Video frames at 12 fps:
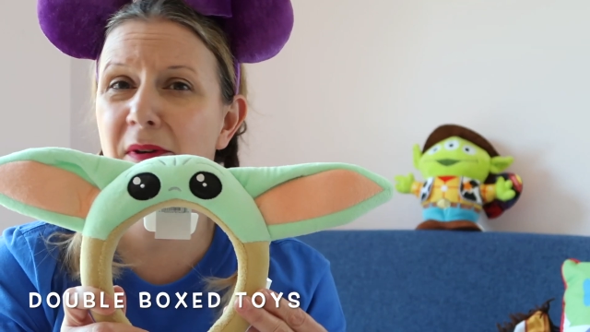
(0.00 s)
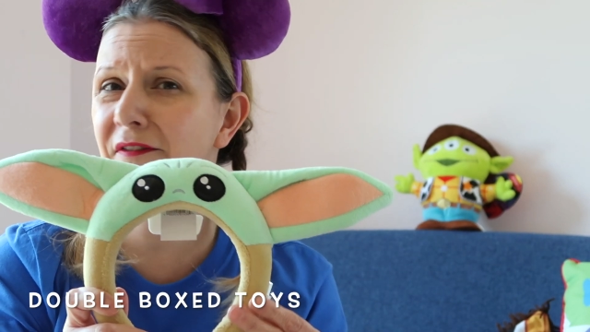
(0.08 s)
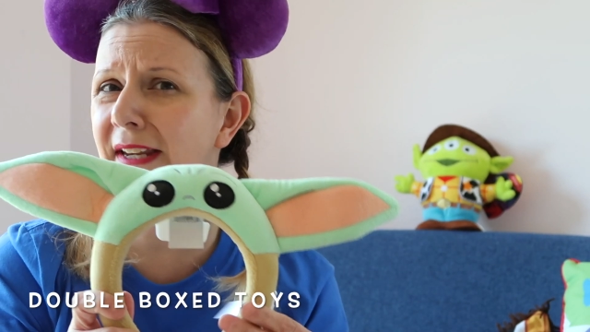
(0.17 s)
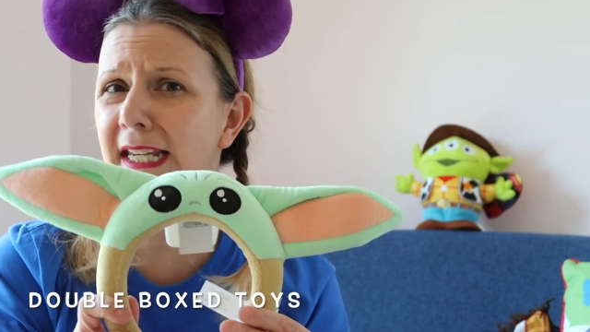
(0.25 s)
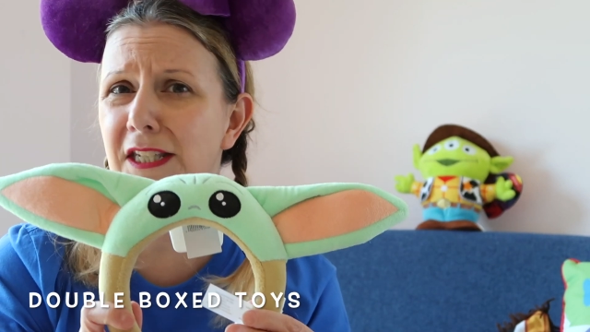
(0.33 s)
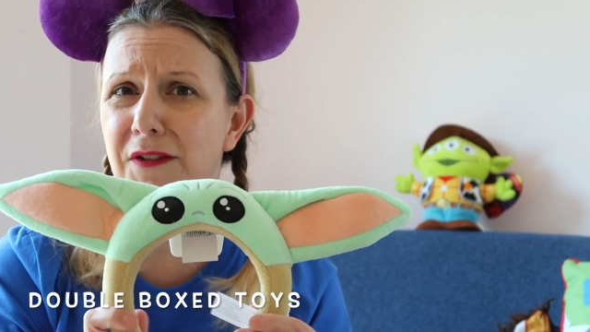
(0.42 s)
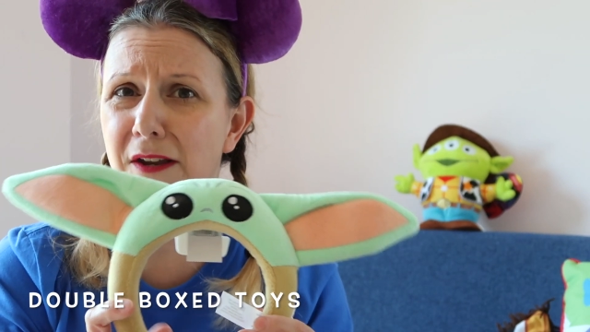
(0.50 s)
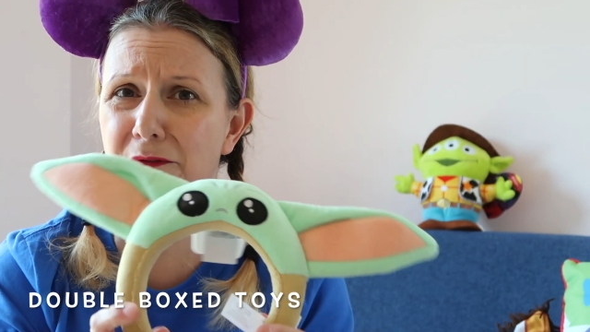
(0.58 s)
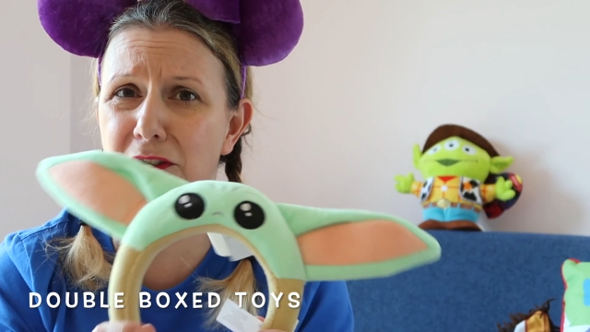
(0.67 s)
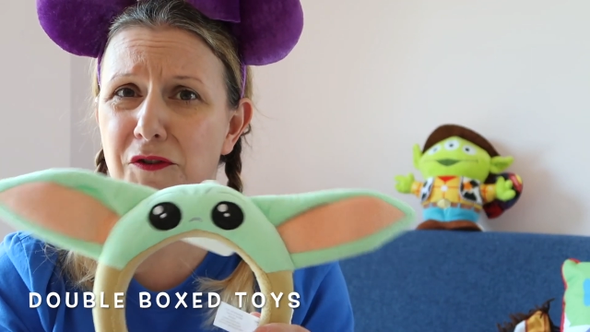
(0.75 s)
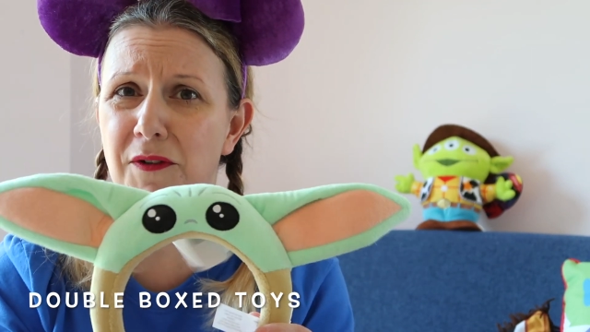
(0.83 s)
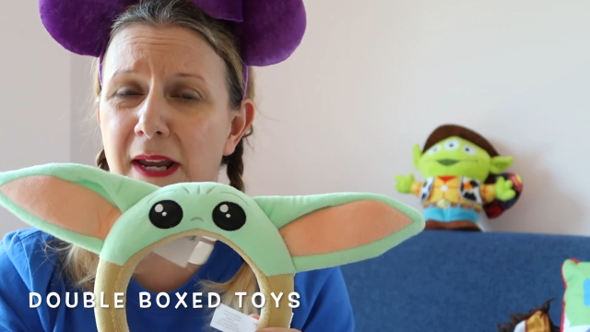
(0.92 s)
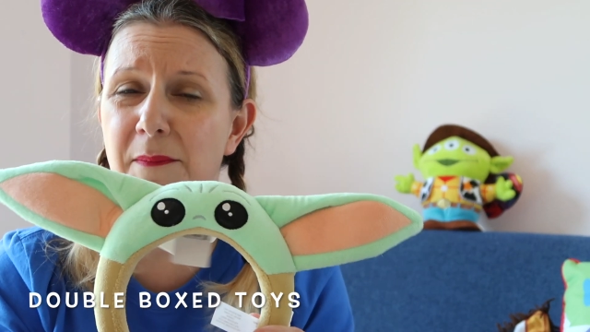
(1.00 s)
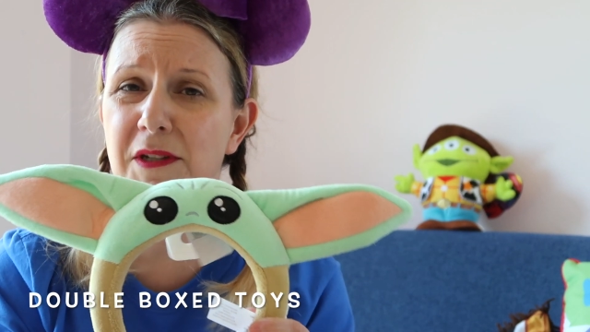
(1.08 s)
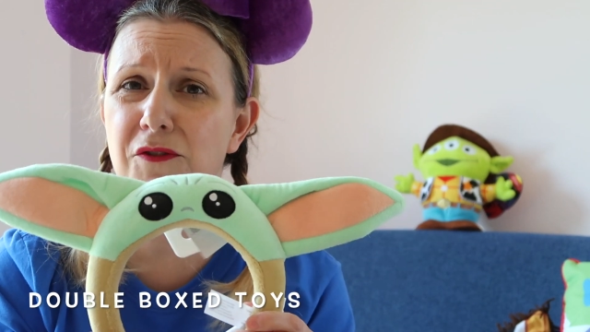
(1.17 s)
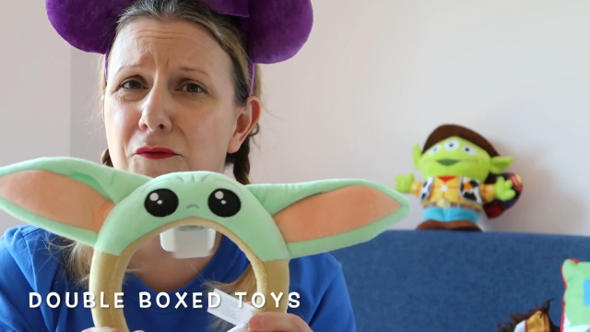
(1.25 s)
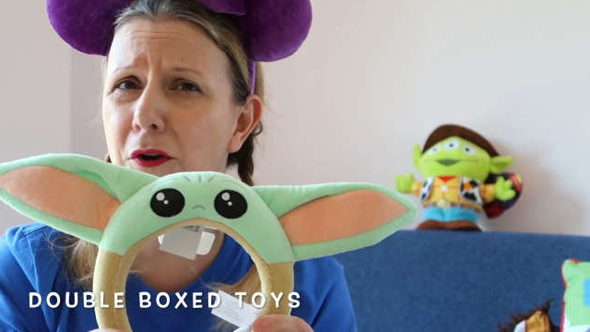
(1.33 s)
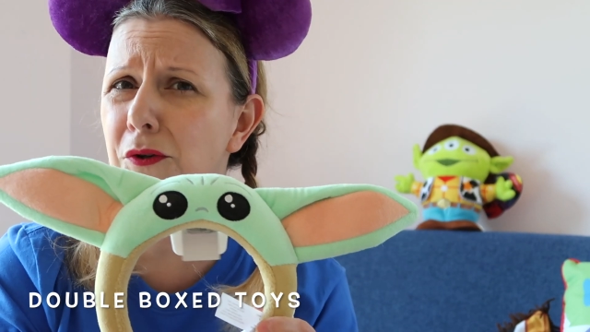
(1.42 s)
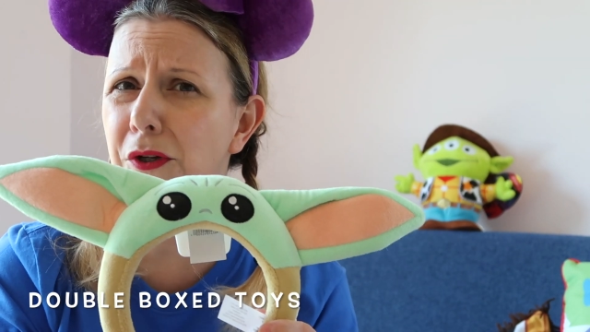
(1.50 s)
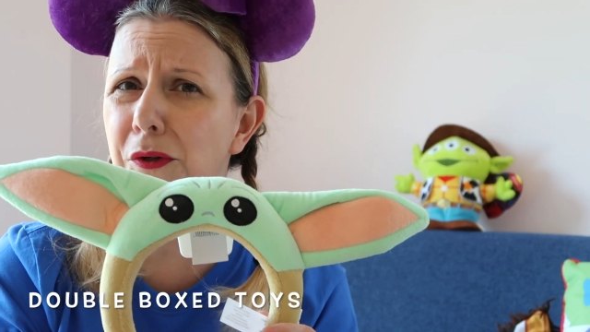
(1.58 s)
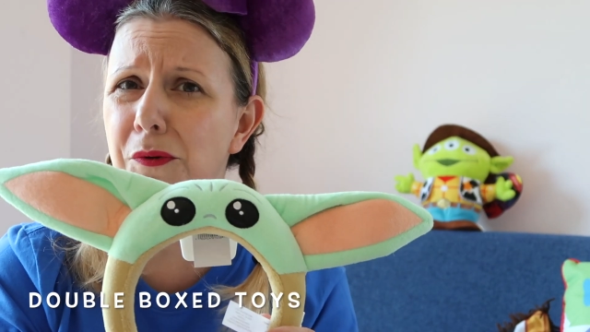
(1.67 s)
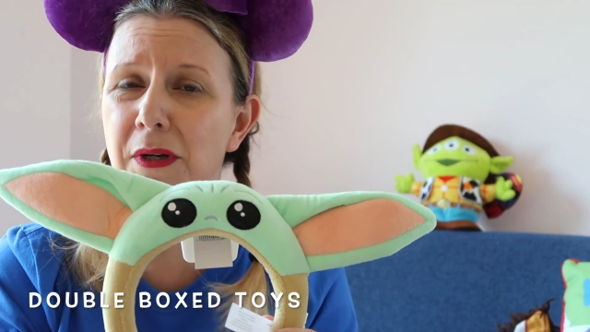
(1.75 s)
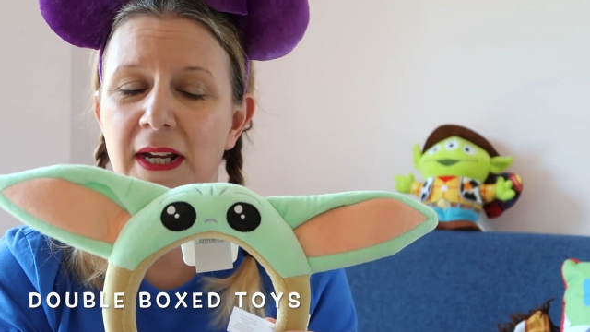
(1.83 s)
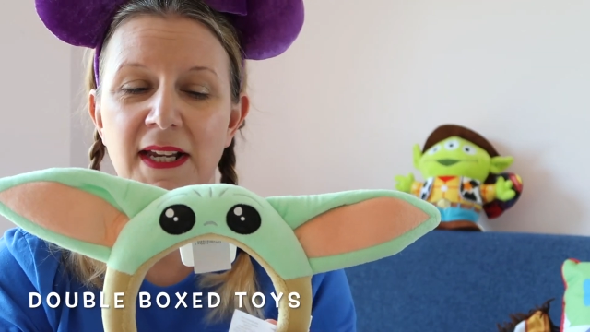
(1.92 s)
I think his official name is
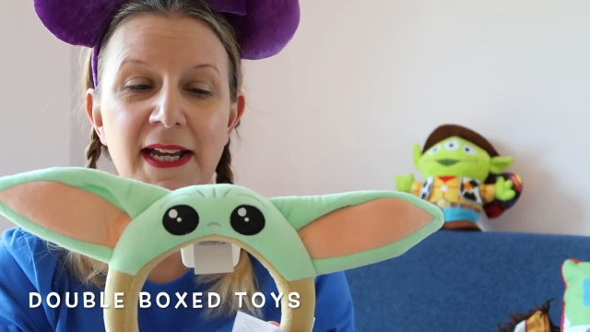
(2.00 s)
Grogu.